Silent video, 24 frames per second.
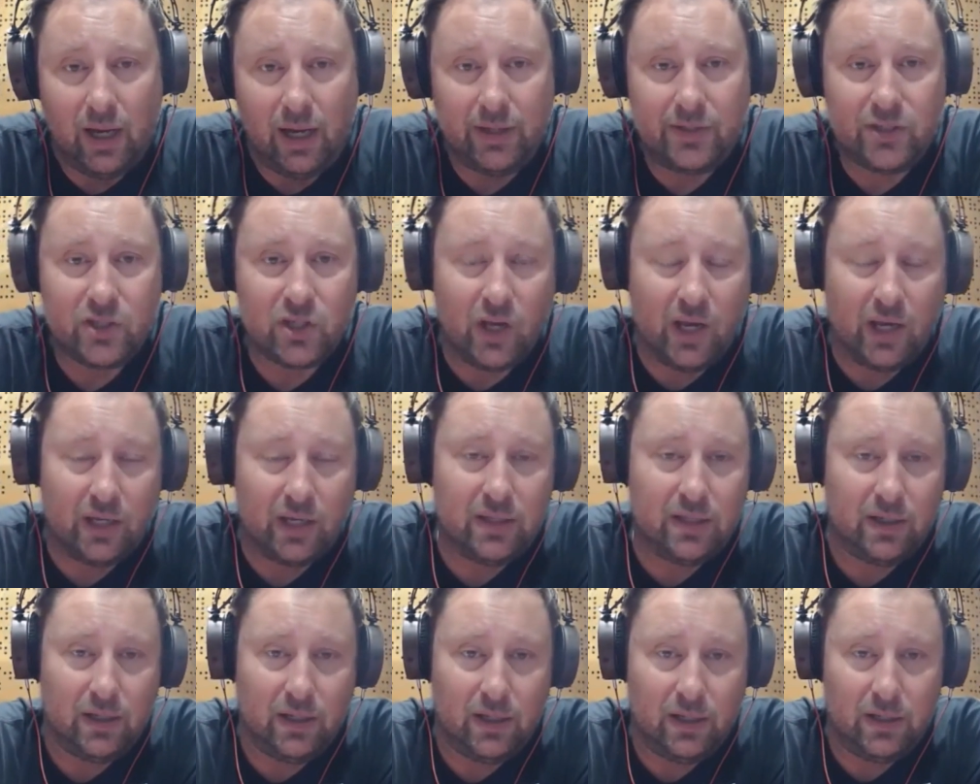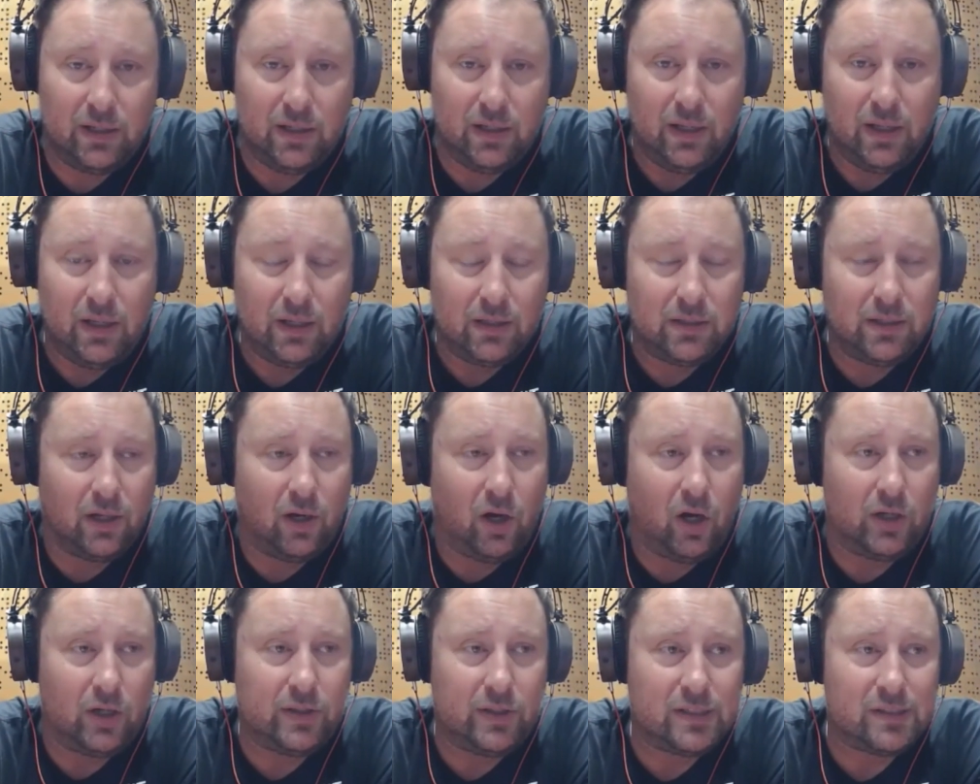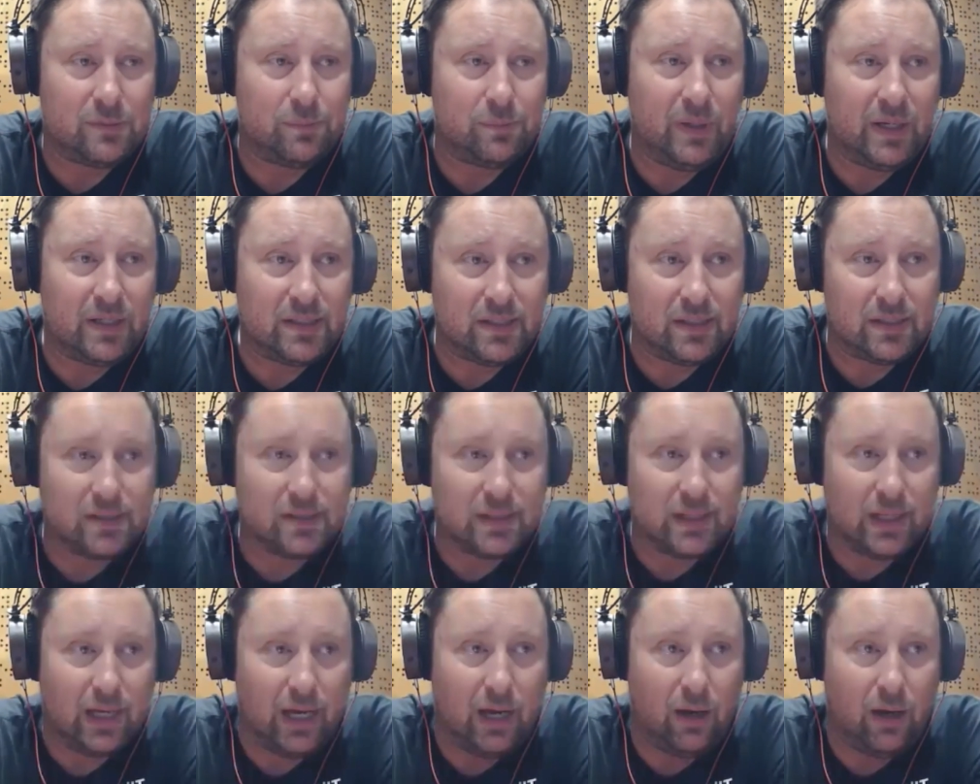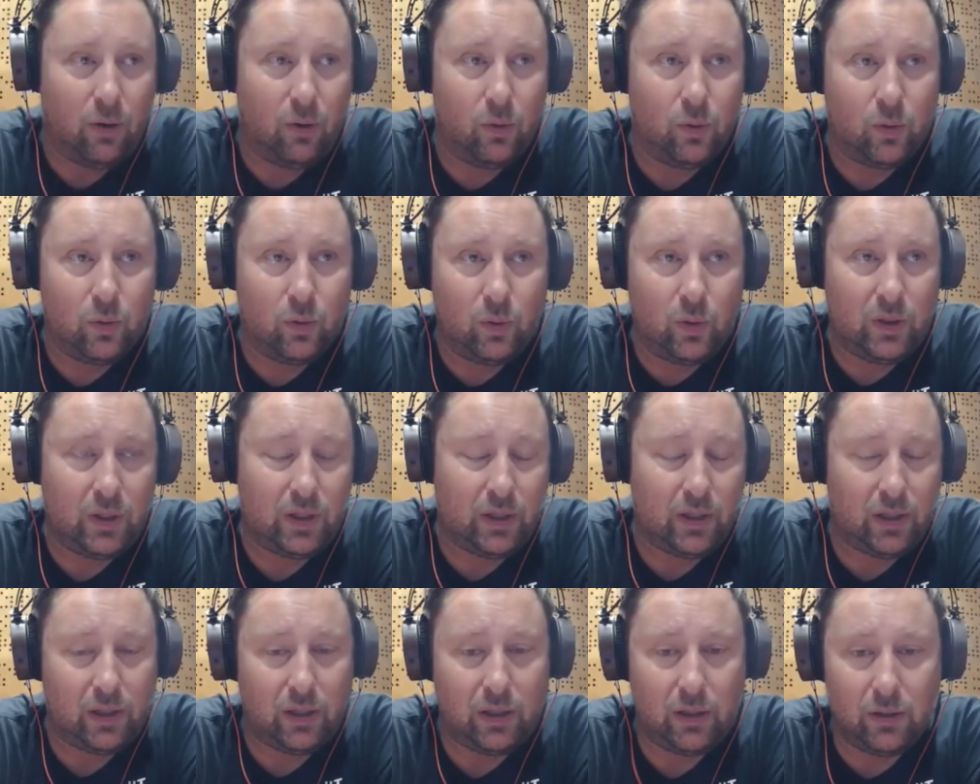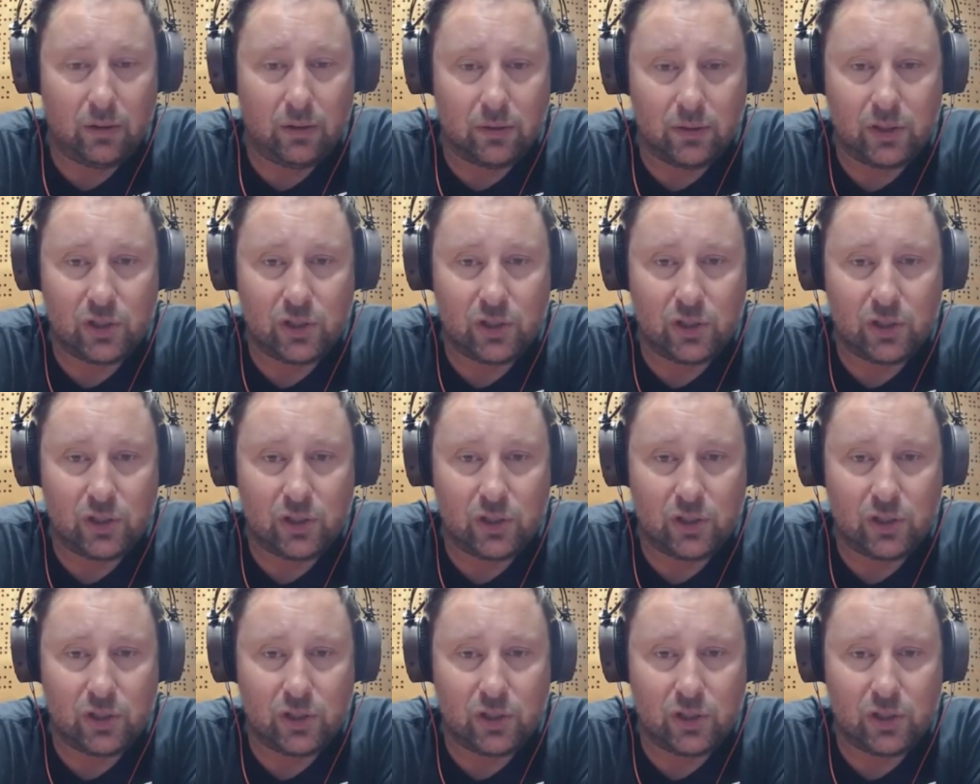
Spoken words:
I check the artist mixes, how he or